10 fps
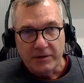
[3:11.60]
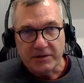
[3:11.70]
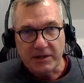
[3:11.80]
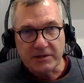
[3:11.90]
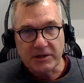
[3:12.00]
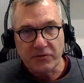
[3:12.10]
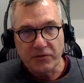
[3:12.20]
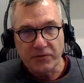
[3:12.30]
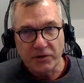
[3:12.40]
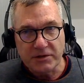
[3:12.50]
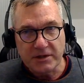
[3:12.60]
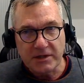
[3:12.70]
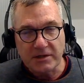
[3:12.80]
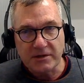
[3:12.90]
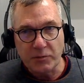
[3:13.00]
The 60 refers to
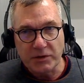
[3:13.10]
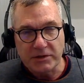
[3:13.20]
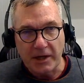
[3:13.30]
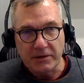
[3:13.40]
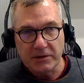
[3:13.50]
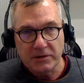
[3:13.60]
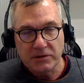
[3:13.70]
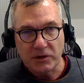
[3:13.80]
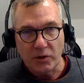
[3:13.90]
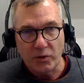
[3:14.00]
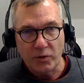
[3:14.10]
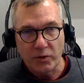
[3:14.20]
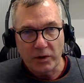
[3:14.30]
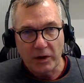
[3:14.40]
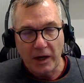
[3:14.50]
60%,
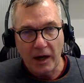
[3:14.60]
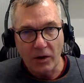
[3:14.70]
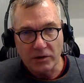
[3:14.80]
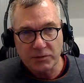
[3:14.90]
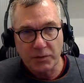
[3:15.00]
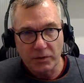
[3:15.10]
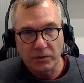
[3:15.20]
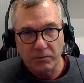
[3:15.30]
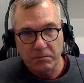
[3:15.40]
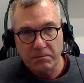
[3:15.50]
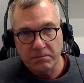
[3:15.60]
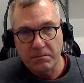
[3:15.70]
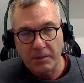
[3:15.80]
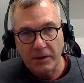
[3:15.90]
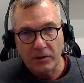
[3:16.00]
so our hospital
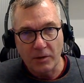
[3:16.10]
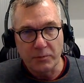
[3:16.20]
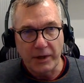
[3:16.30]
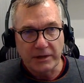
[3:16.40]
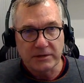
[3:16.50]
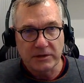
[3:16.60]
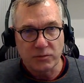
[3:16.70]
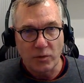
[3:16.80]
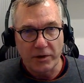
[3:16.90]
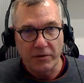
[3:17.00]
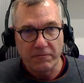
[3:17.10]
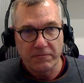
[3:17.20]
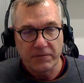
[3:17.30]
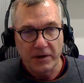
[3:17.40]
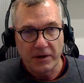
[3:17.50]
complex is one
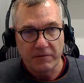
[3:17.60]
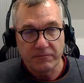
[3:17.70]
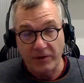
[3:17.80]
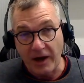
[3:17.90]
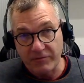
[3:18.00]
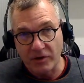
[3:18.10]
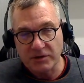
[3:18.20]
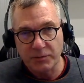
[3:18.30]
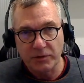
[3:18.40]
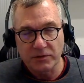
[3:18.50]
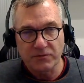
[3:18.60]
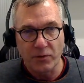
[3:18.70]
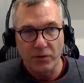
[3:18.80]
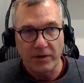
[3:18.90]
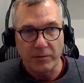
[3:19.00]
of five hospitals.
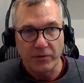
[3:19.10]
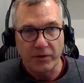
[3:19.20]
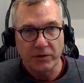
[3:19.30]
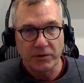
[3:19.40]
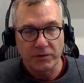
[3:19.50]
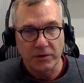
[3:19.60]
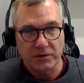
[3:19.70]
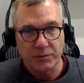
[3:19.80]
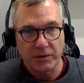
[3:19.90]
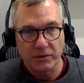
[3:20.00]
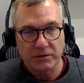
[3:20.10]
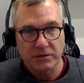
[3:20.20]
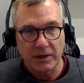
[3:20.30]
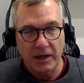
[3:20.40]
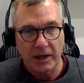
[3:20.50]
Four of them are acute
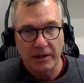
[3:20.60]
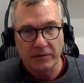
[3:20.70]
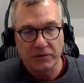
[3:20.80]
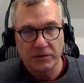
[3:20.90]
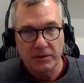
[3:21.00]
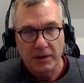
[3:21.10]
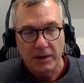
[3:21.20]
hospitals, and